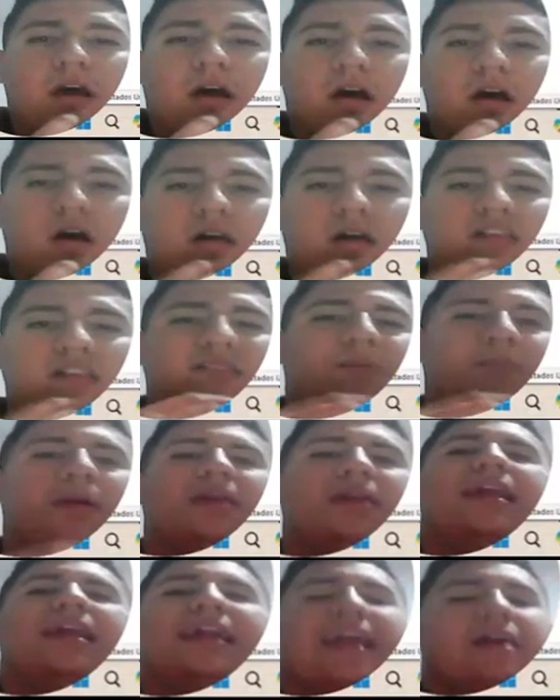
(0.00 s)
explain
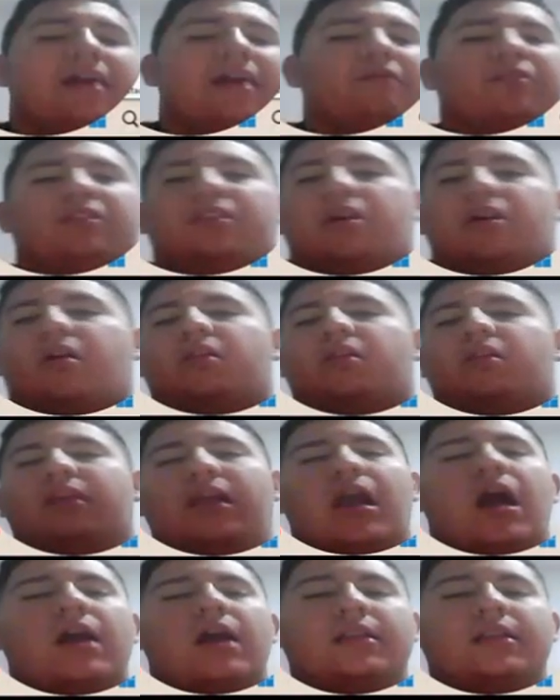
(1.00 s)
like everything, all the
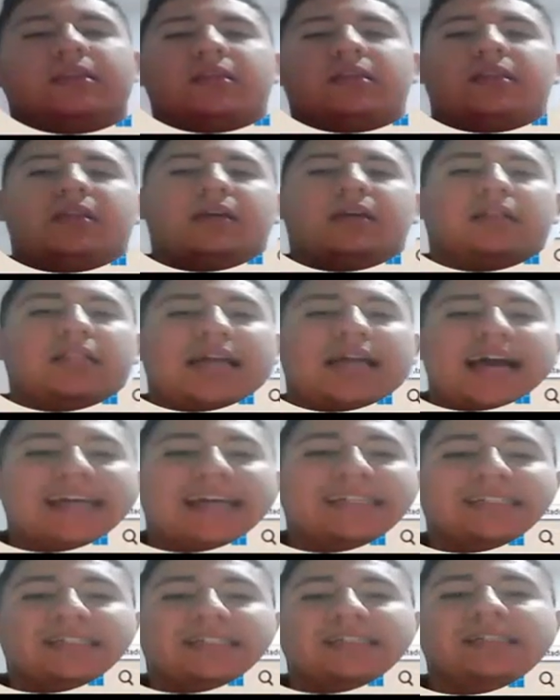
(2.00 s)
content, the
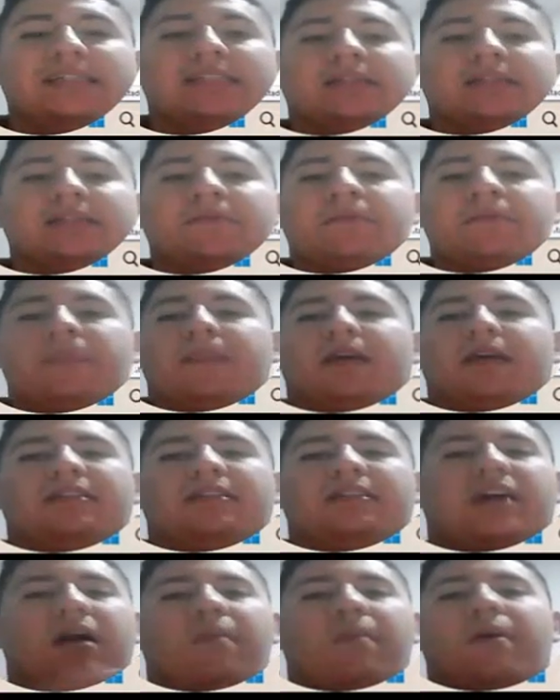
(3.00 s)
classes,
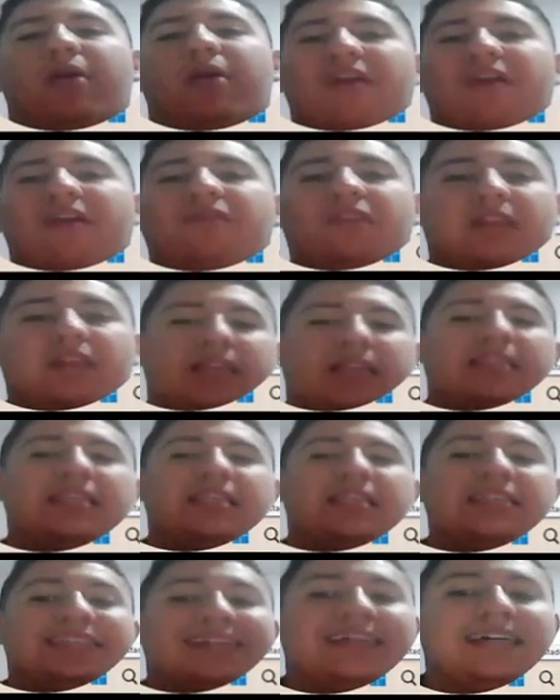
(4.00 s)
talk about everything and
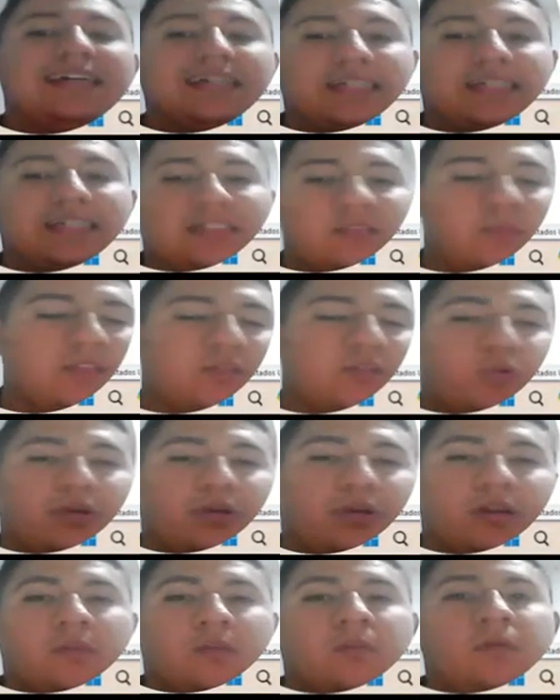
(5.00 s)
discuss between
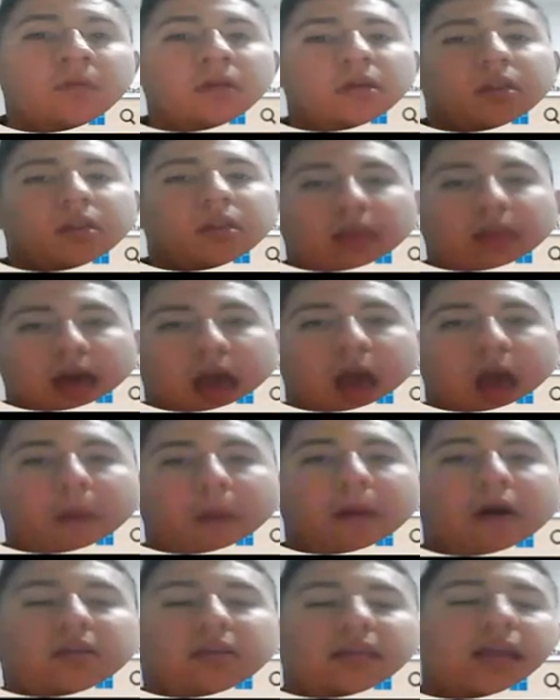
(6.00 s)
them
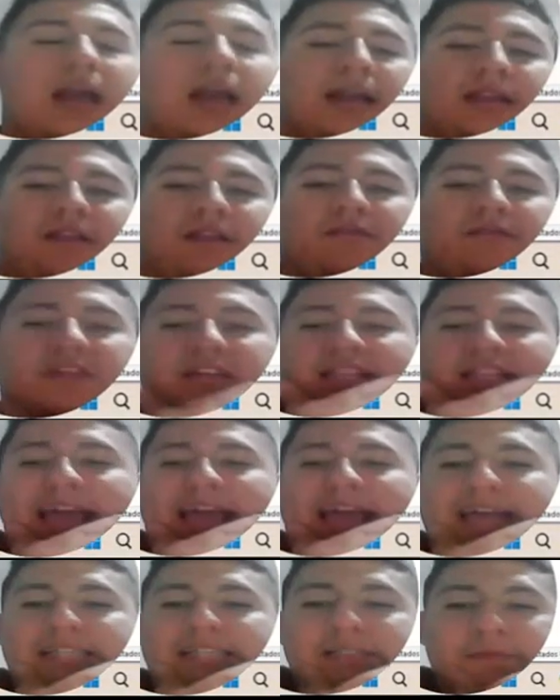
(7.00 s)
about the content of the
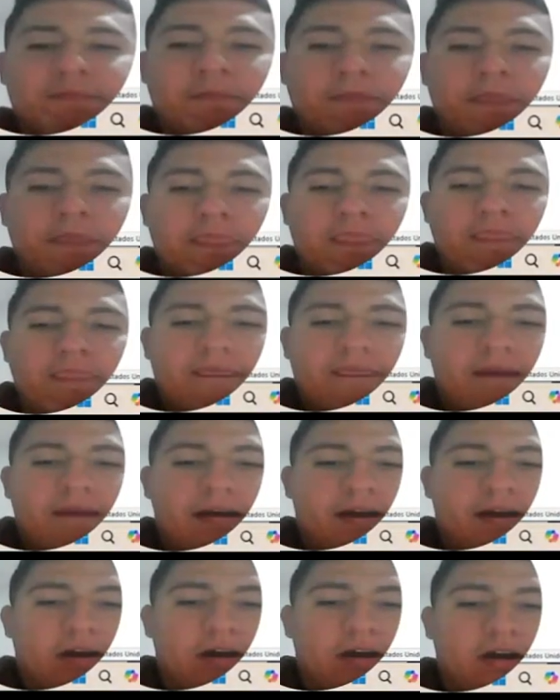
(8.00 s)
class.
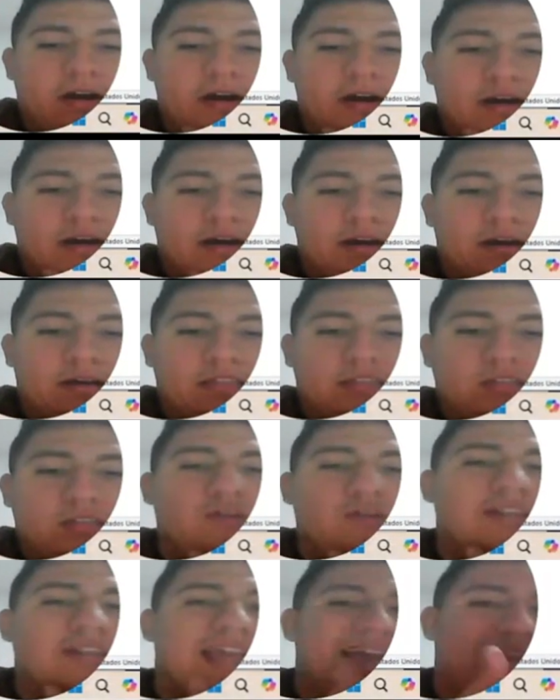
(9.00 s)
So
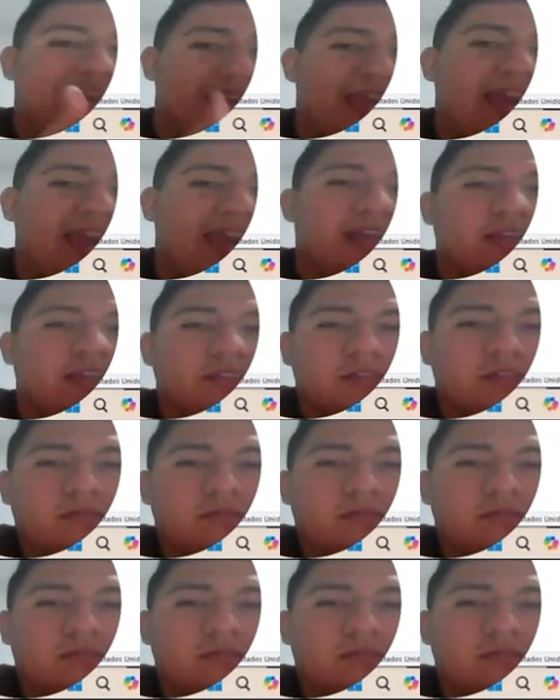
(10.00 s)
in that case,